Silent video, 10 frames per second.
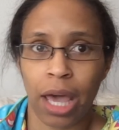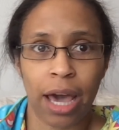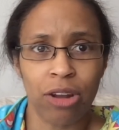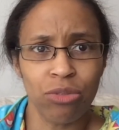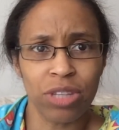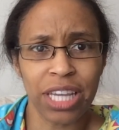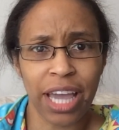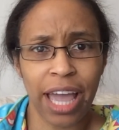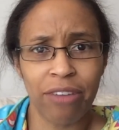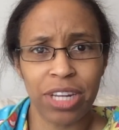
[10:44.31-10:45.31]
I don't think
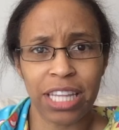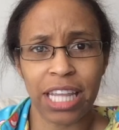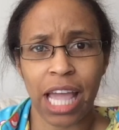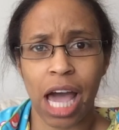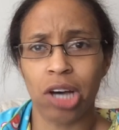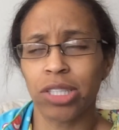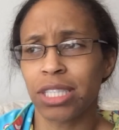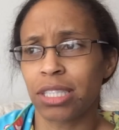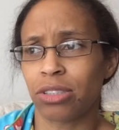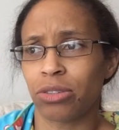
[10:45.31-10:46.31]
I have anything
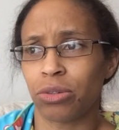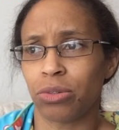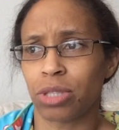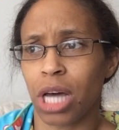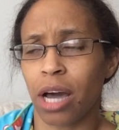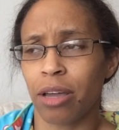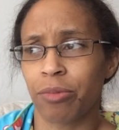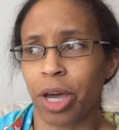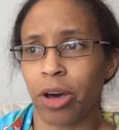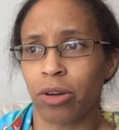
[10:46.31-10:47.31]
else to talk
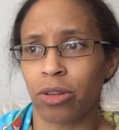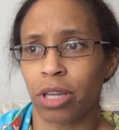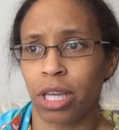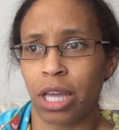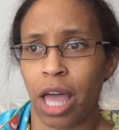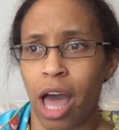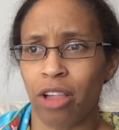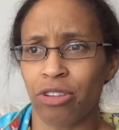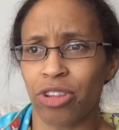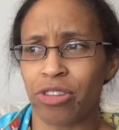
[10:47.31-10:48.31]
about
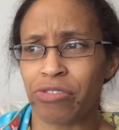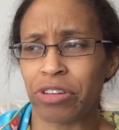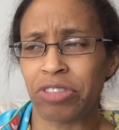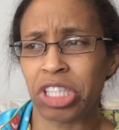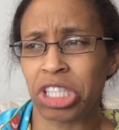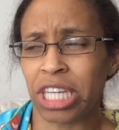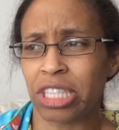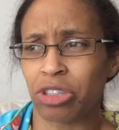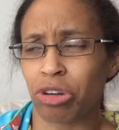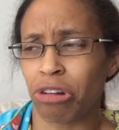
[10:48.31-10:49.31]
other than the 50
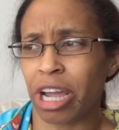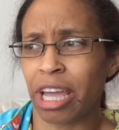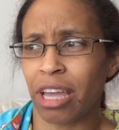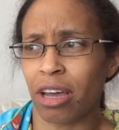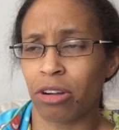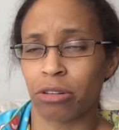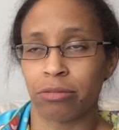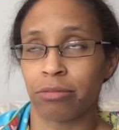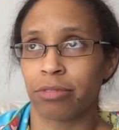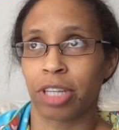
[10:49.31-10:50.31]
Shades of Gray. I was
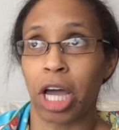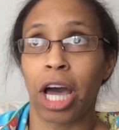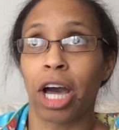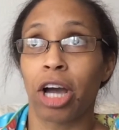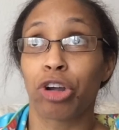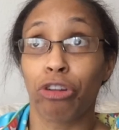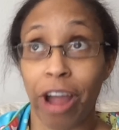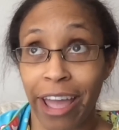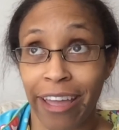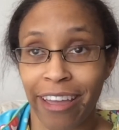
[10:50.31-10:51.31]

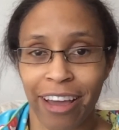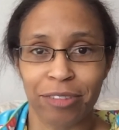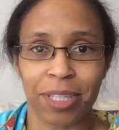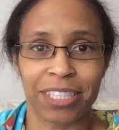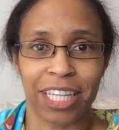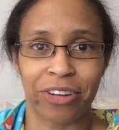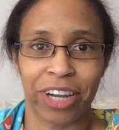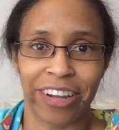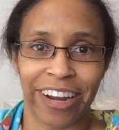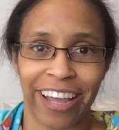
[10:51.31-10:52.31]
about to say
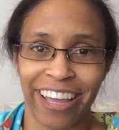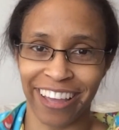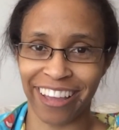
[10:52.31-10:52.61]
cray.